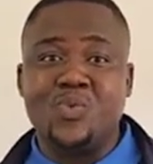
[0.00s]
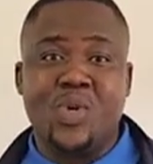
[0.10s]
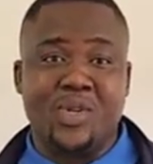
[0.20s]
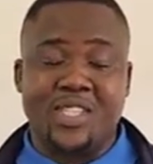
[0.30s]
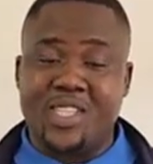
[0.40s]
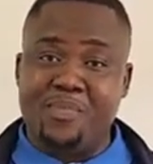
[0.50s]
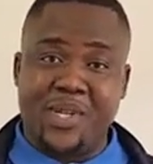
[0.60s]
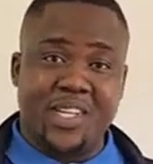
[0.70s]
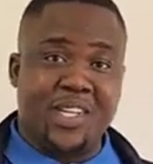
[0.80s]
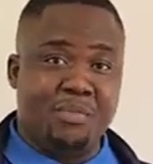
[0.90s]
what was
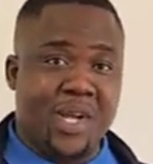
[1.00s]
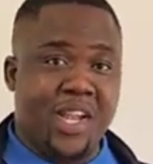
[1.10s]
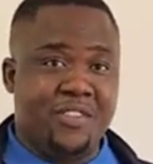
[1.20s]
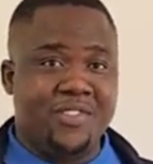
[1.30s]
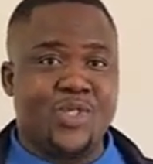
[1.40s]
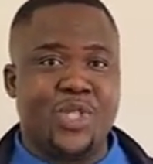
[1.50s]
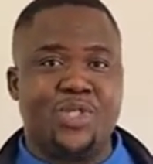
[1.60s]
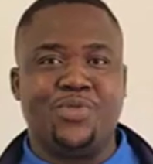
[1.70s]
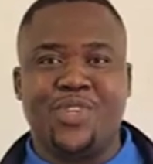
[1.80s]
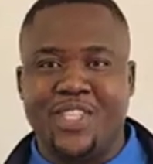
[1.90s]
happening in my life in
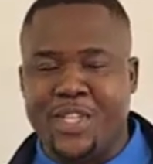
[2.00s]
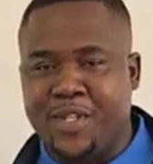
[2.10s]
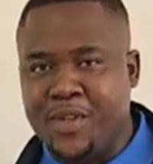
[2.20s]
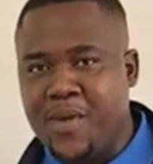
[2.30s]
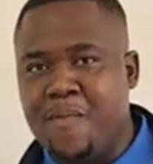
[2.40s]
2014?